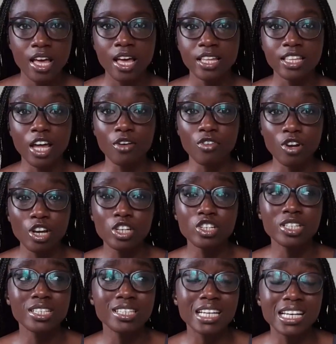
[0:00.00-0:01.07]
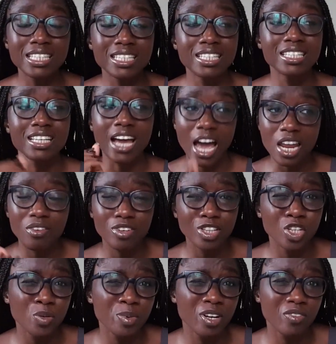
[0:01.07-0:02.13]
Now, variation in sizing is kind of a
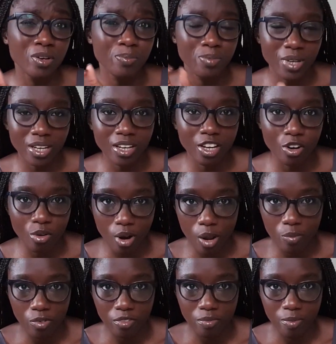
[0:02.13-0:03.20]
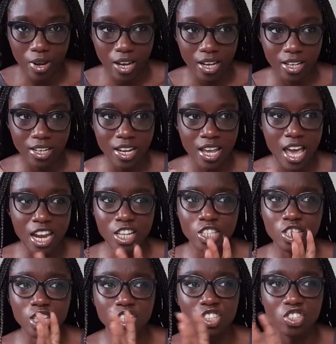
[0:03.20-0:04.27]
little bit of a big gripe of mine. And it's
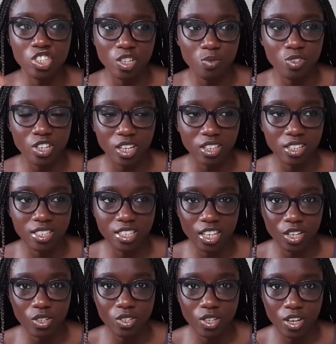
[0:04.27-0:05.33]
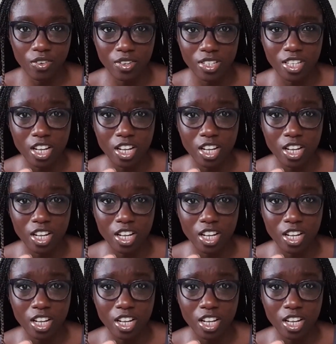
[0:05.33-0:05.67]
not just Gymshark that's guilty of this.